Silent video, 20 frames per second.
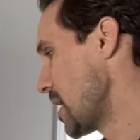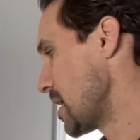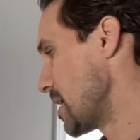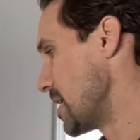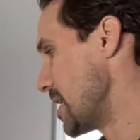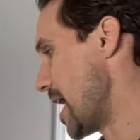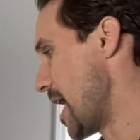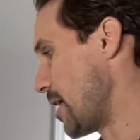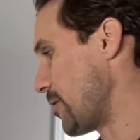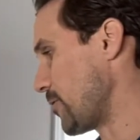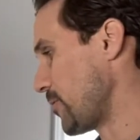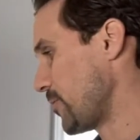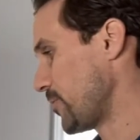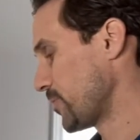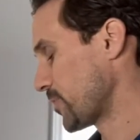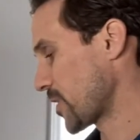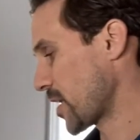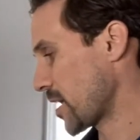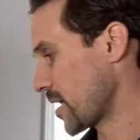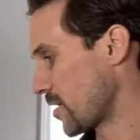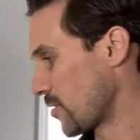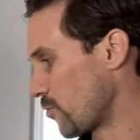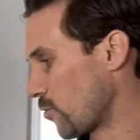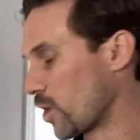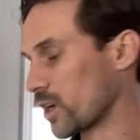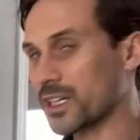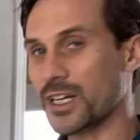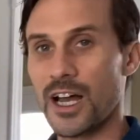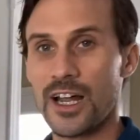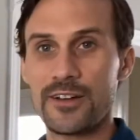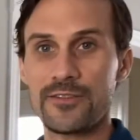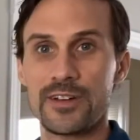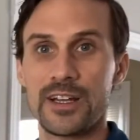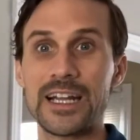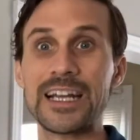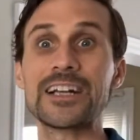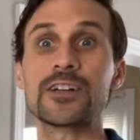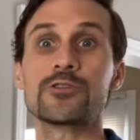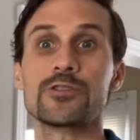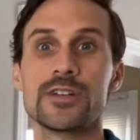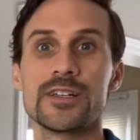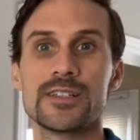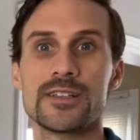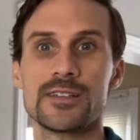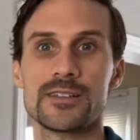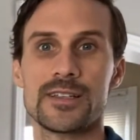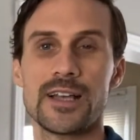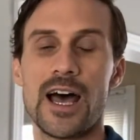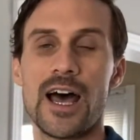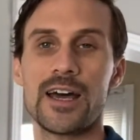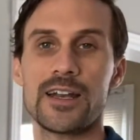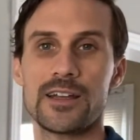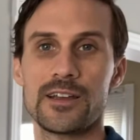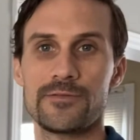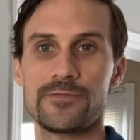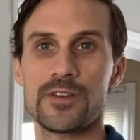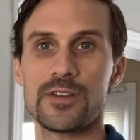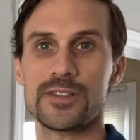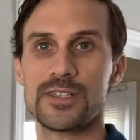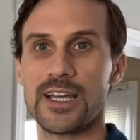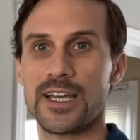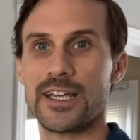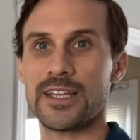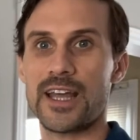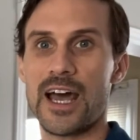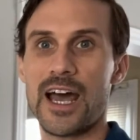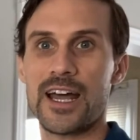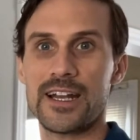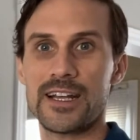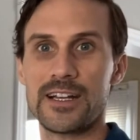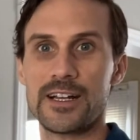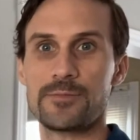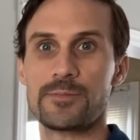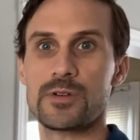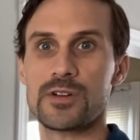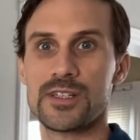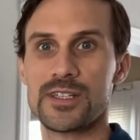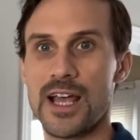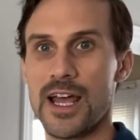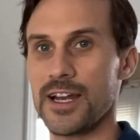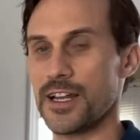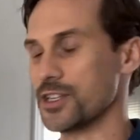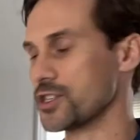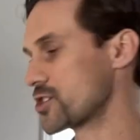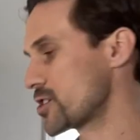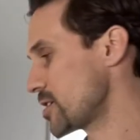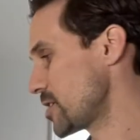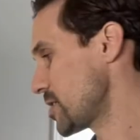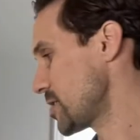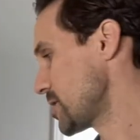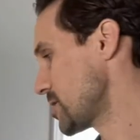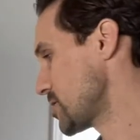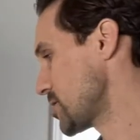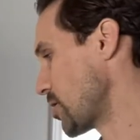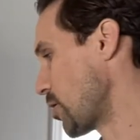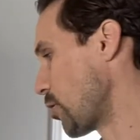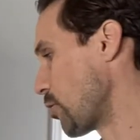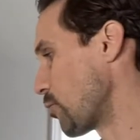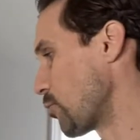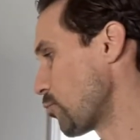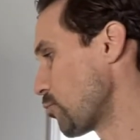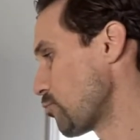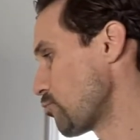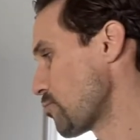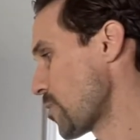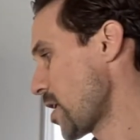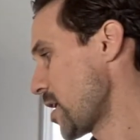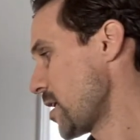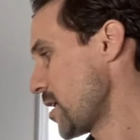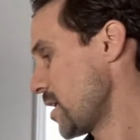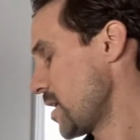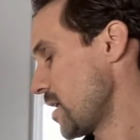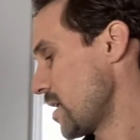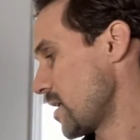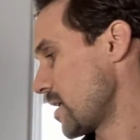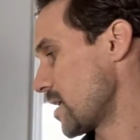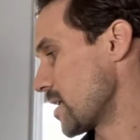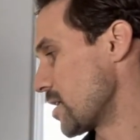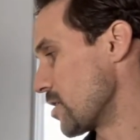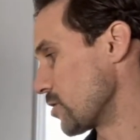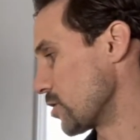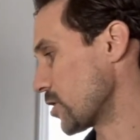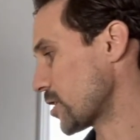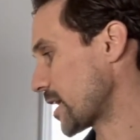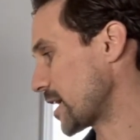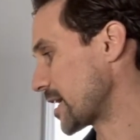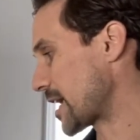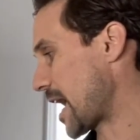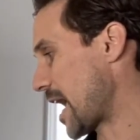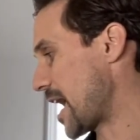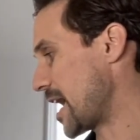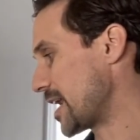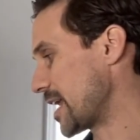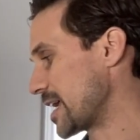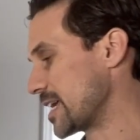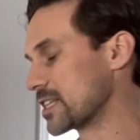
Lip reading: Now, what kind of an increase is that if you take that in a percentage? So you're looking at a